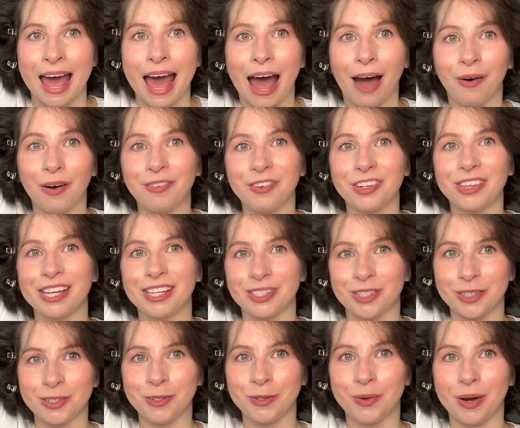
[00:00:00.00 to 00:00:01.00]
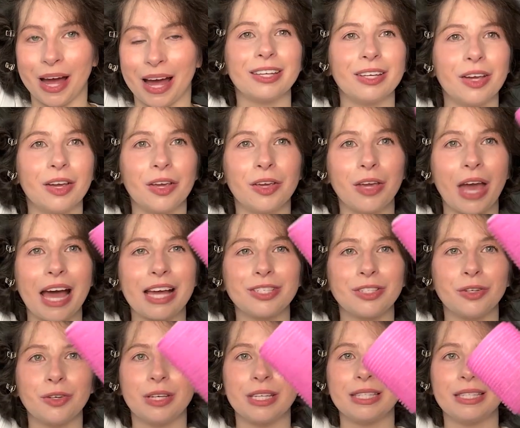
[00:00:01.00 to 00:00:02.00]
However, they do, as
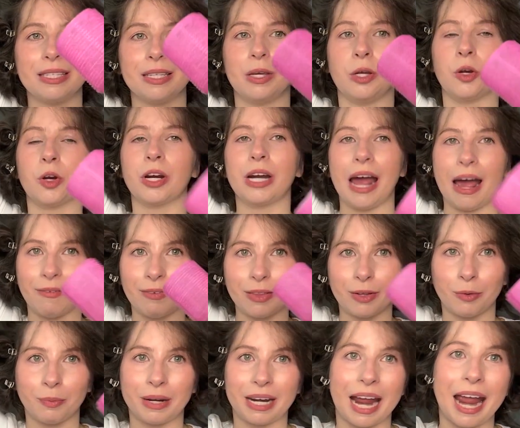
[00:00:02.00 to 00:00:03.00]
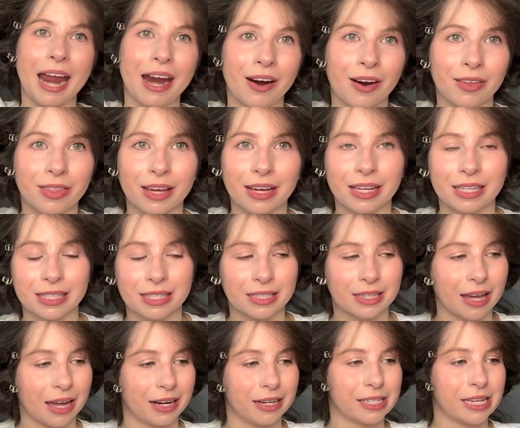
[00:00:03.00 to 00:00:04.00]
you can see, you're going to have a little bit of hair that gets
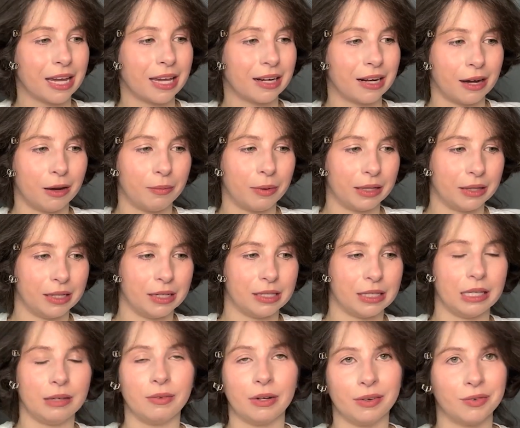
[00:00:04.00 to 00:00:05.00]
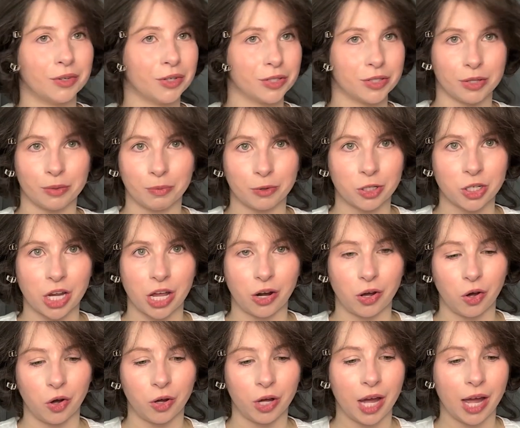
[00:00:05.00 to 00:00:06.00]
kind of taken out by these, even if you're super
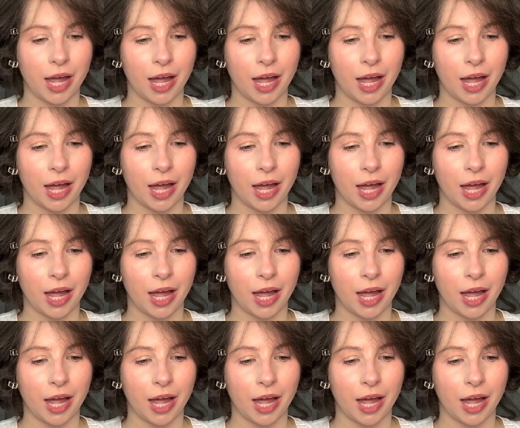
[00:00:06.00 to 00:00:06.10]
gentle,